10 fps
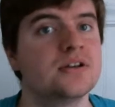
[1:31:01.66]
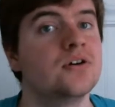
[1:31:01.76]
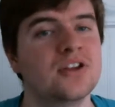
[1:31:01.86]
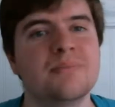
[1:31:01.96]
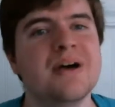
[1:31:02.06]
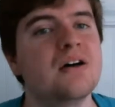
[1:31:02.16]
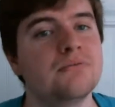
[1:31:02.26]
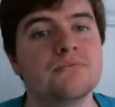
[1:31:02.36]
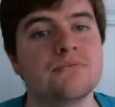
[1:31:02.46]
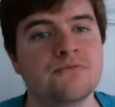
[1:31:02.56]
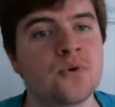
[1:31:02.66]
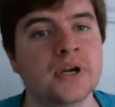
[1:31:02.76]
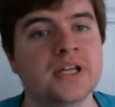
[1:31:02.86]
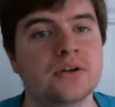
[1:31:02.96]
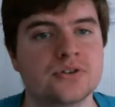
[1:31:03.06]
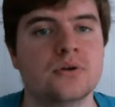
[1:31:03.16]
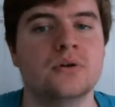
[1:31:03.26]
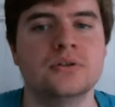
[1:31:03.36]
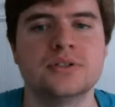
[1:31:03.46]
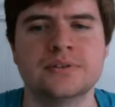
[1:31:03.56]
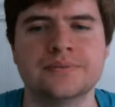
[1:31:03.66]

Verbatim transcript: so they're about 40 years old.